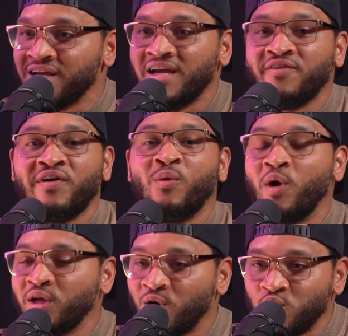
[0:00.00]
And if I
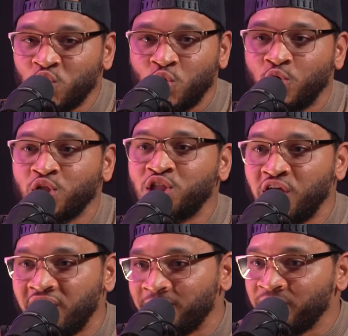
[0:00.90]
want to go stroke a
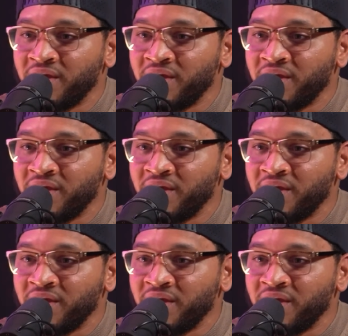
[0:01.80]
check